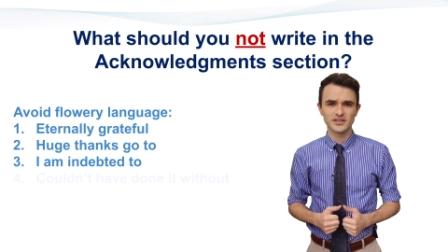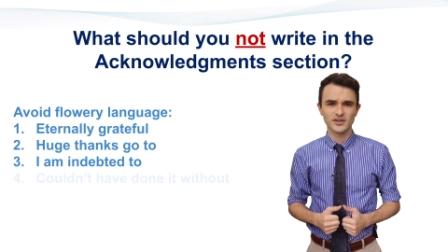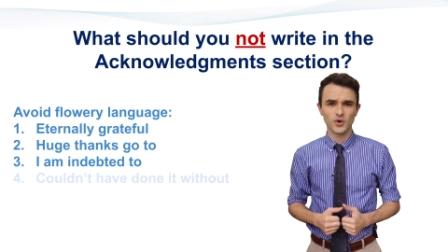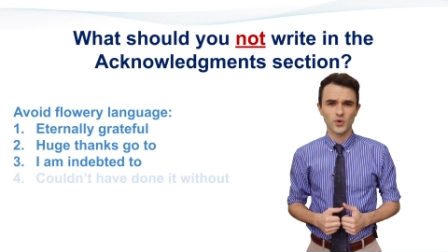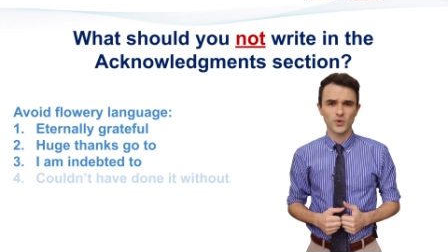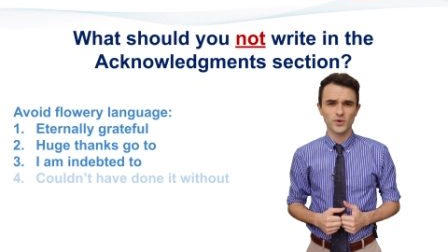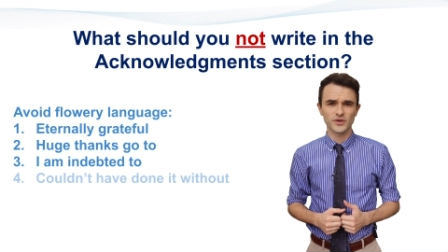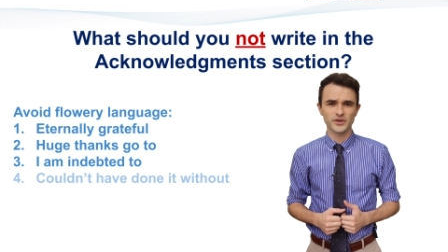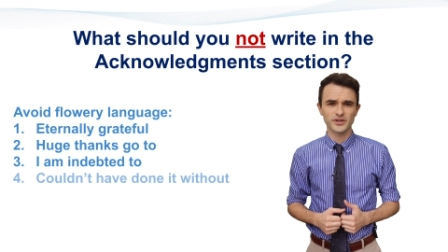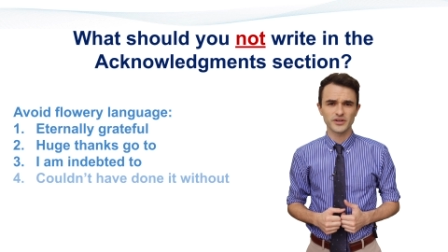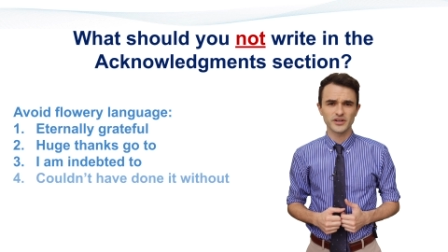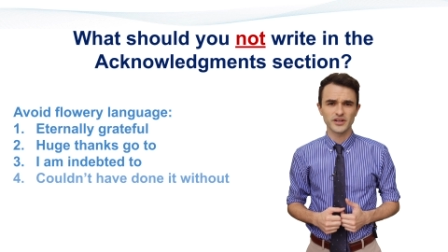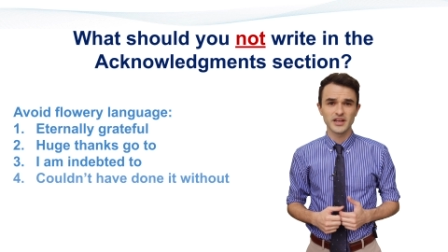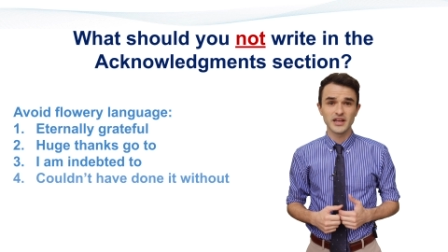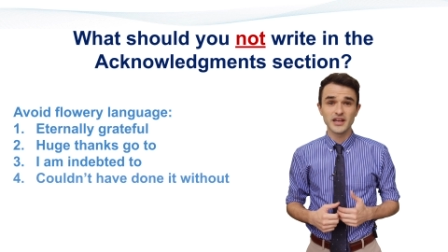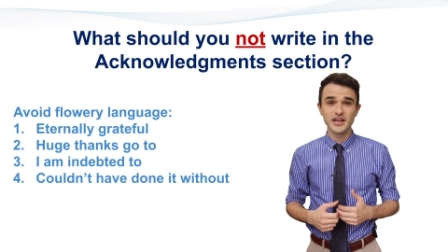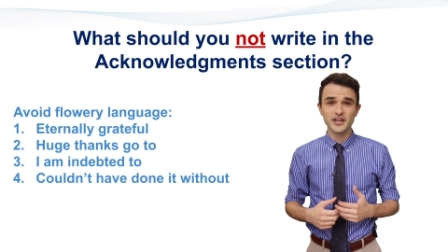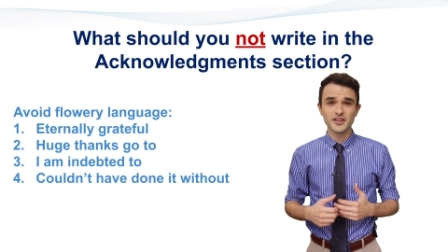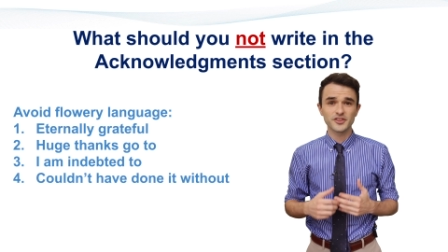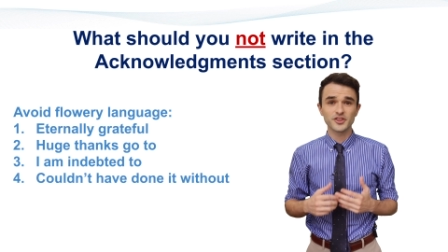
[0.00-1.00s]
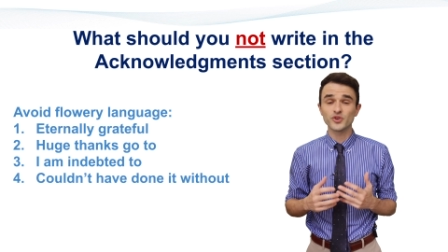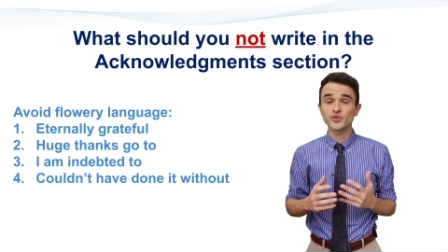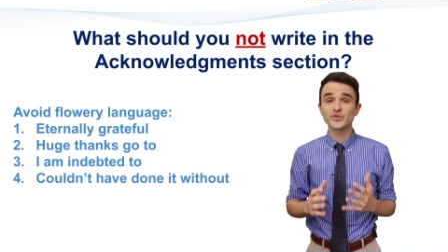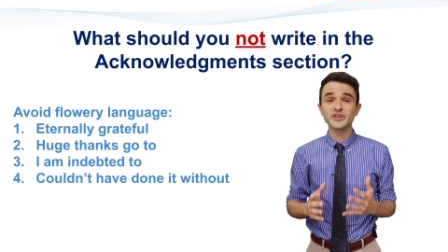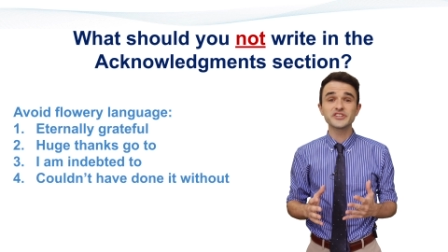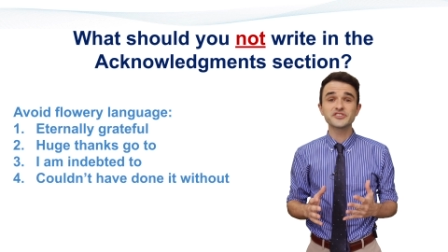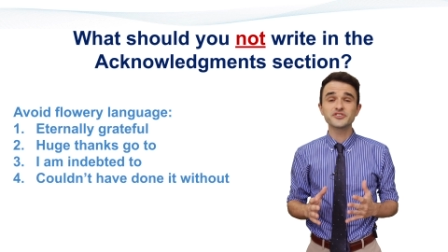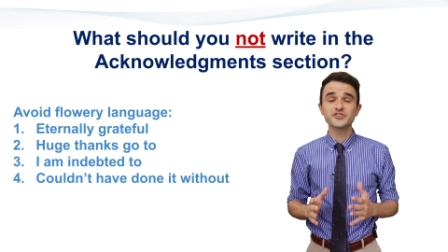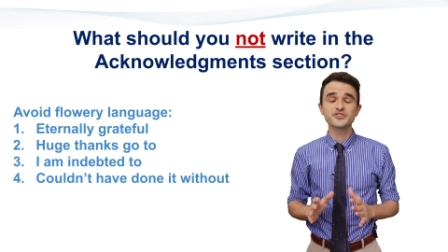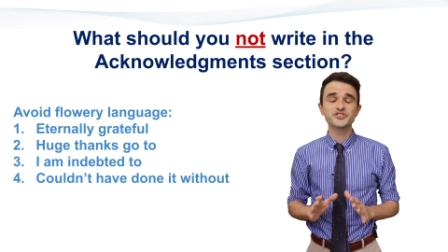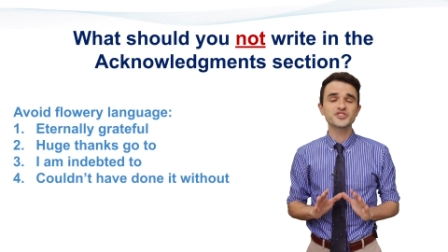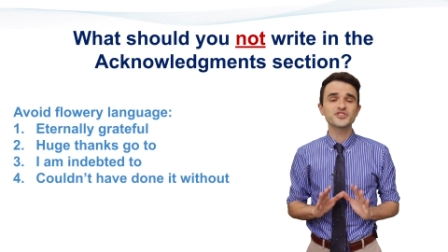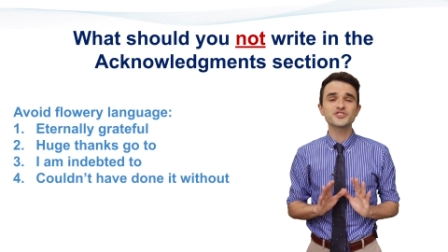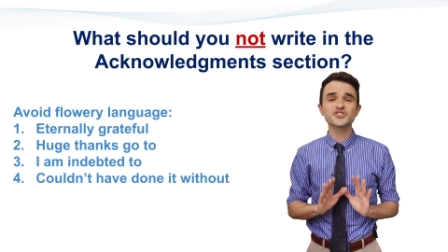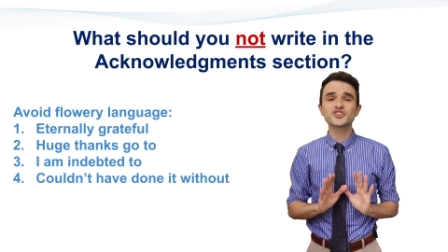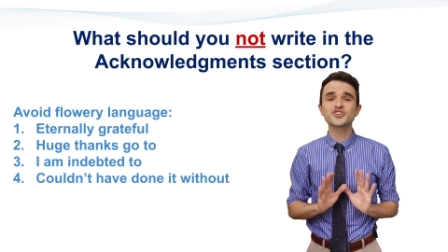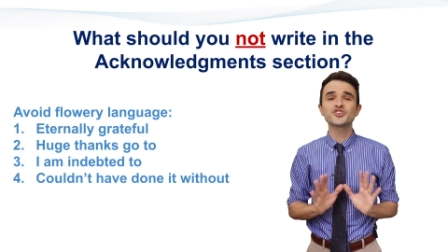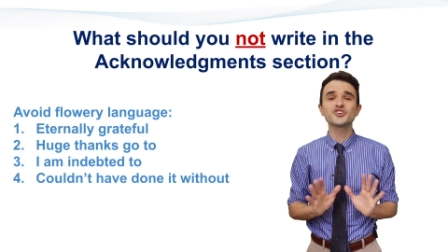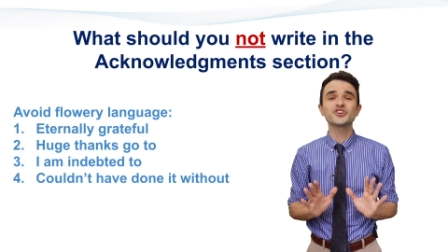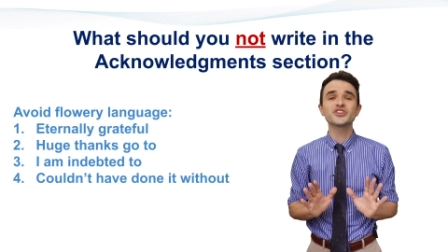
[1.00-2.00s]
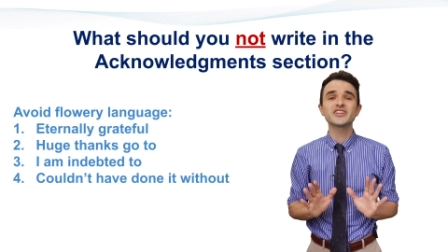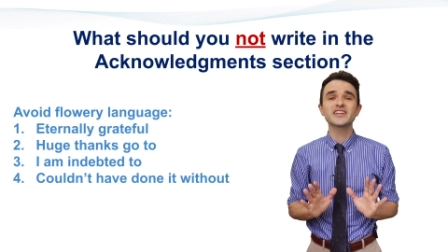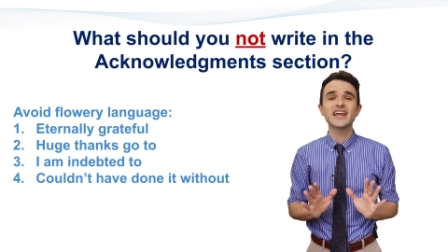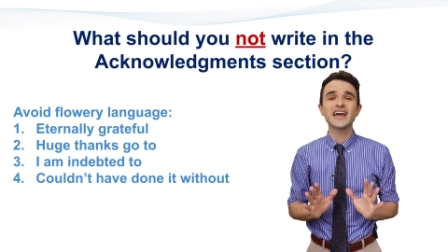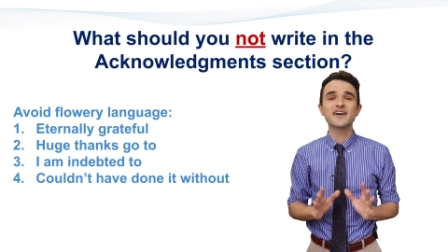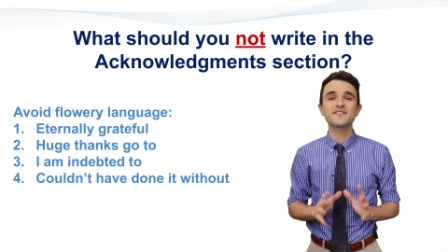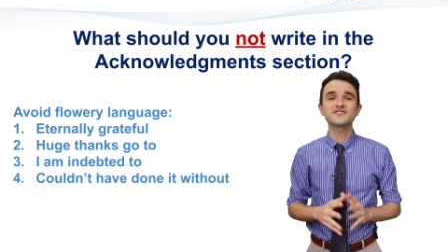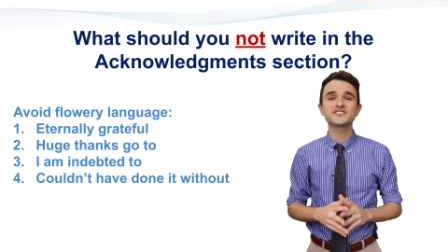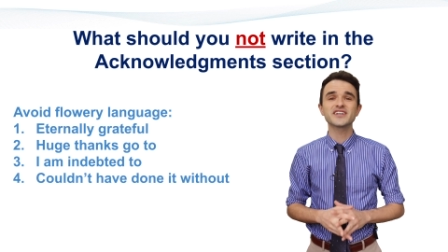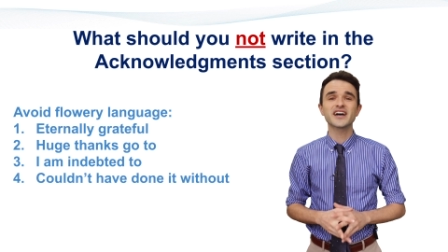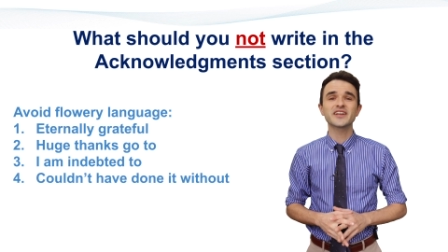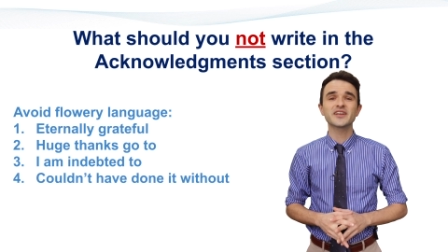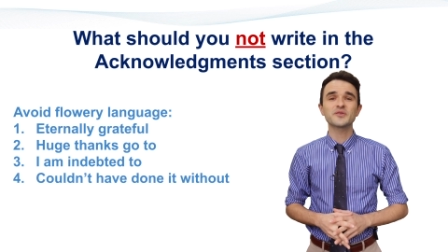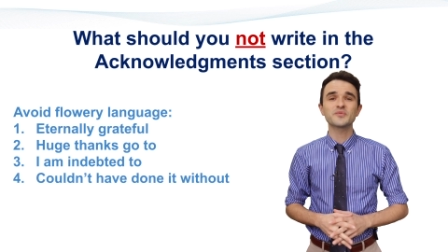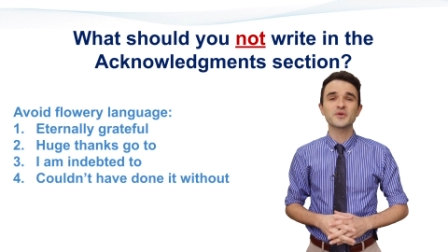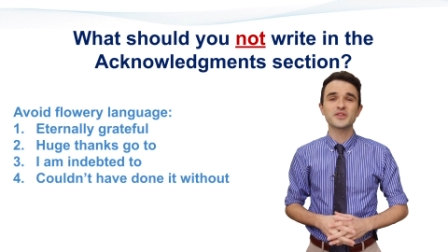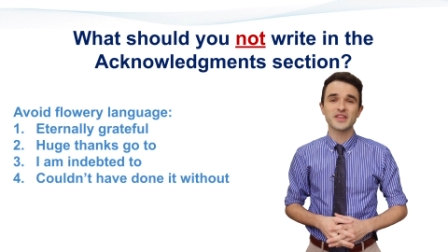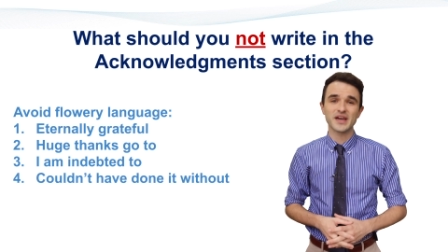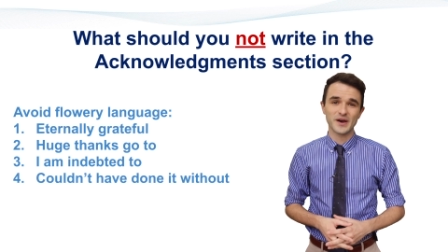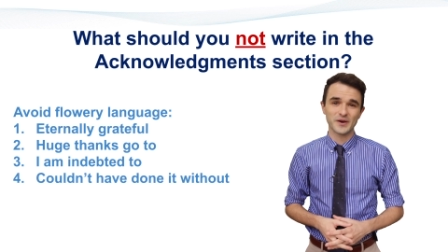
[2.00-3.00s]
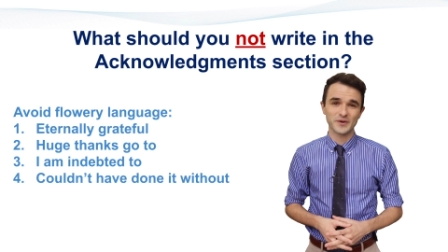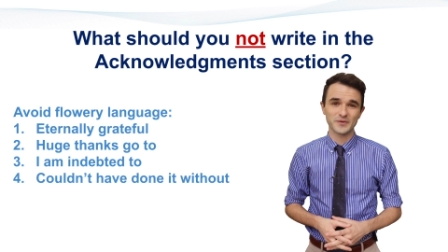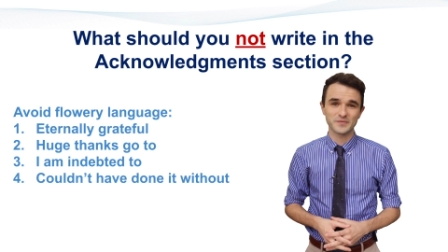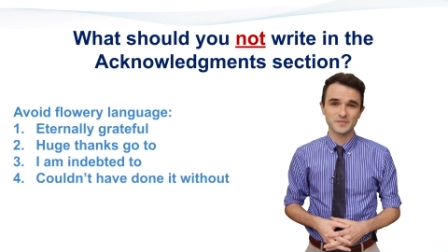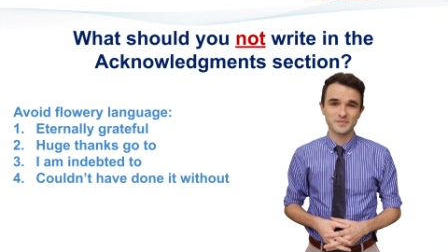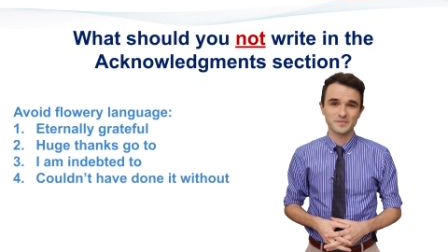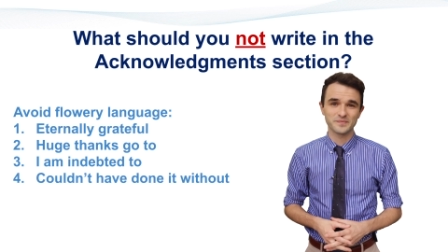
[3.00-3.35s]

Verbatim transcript: or the researchers couldn't have done it without.